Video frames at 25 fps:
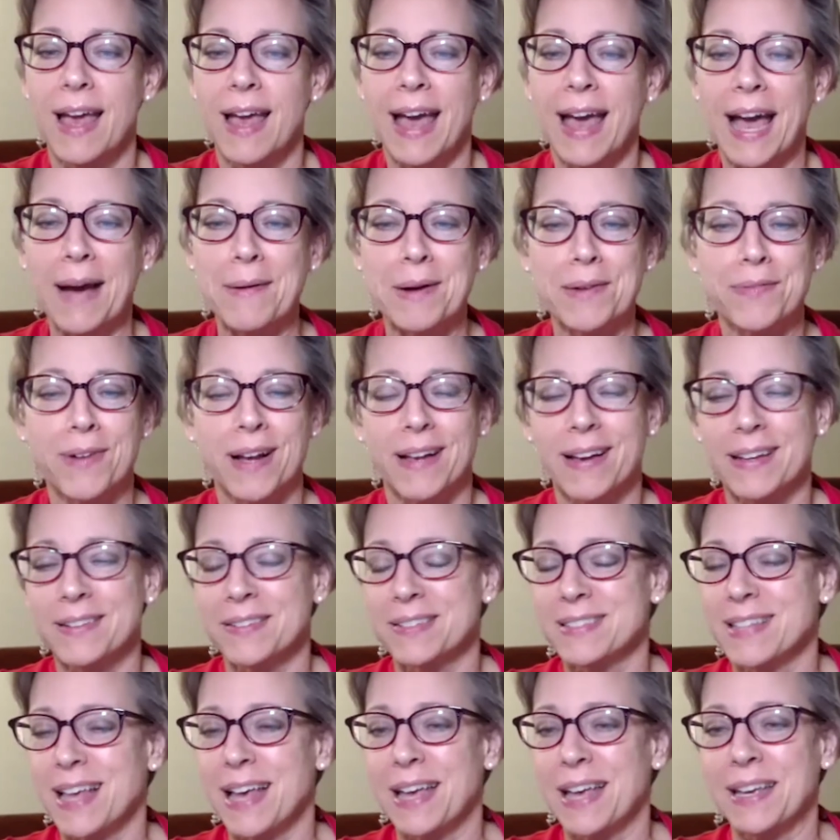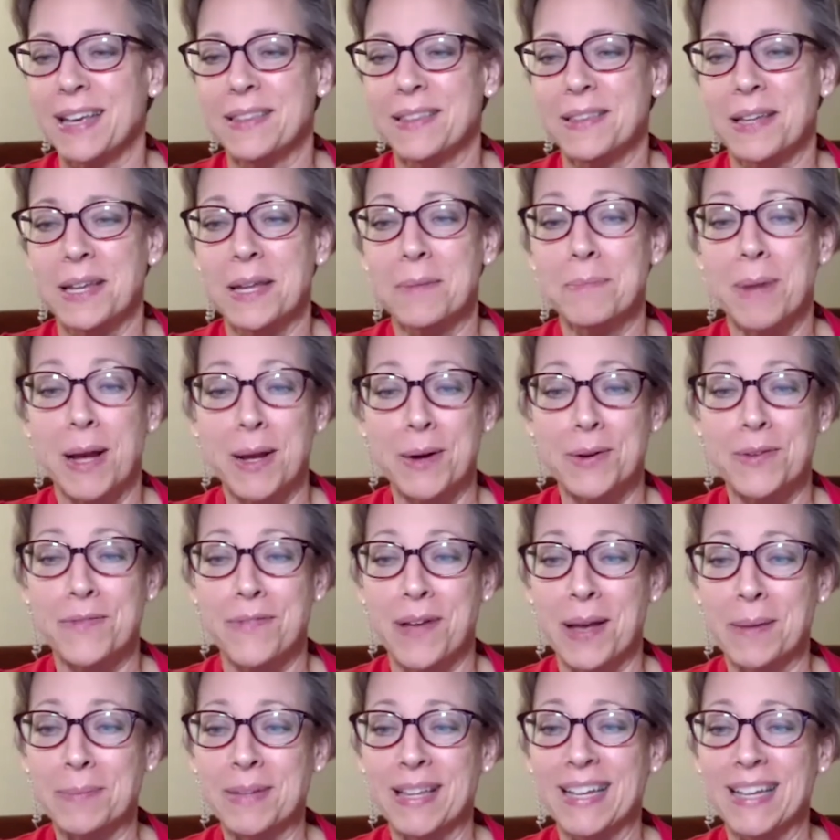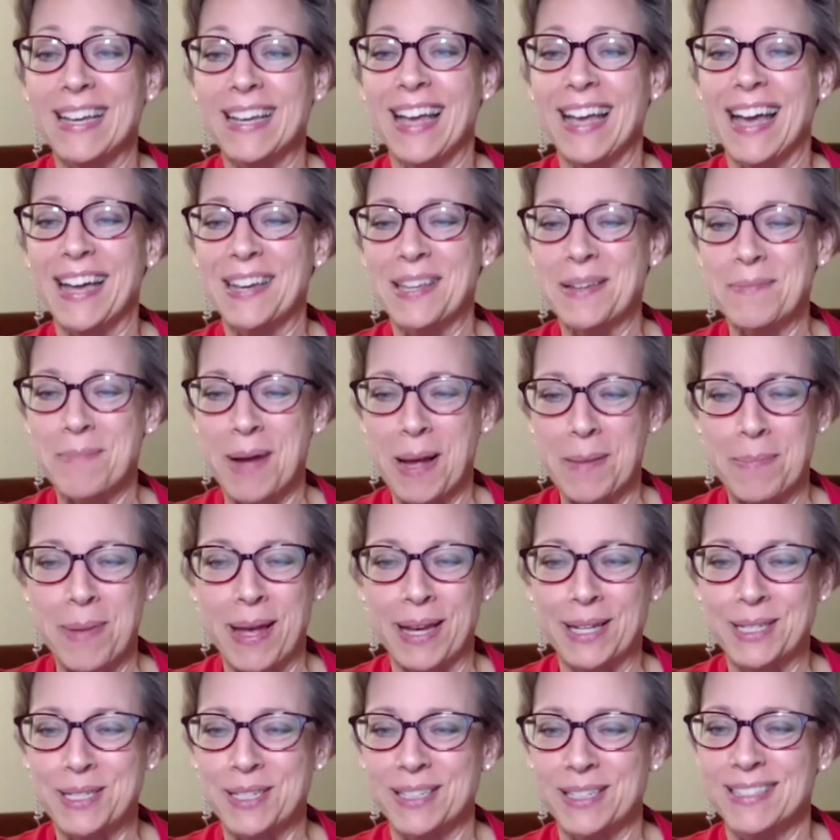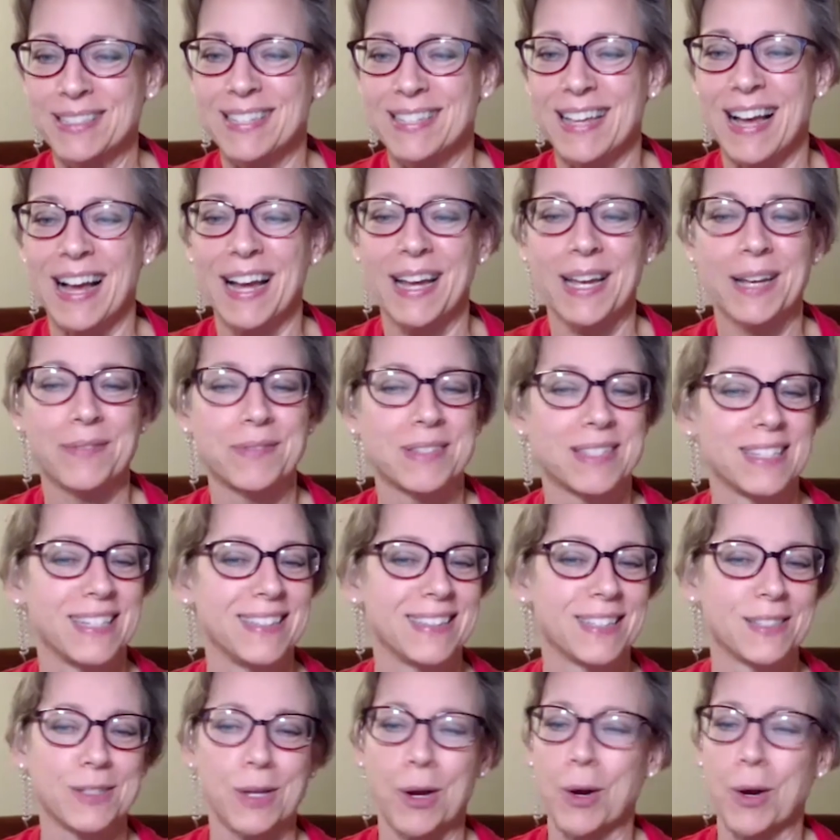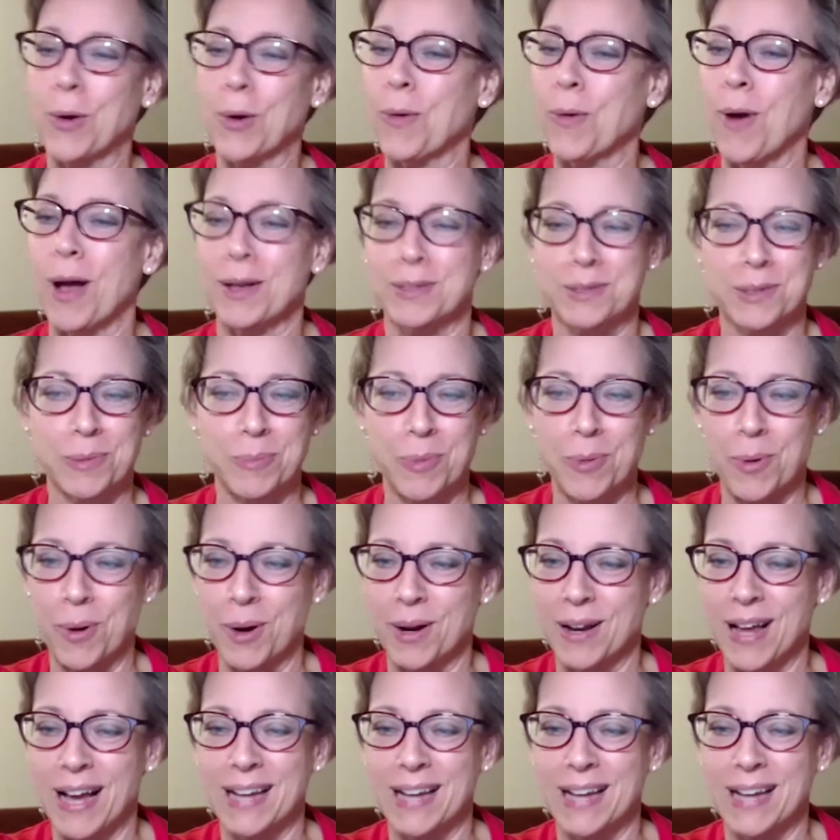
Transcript: However, I got to say in my own family and in my patients, I have seen this across the board.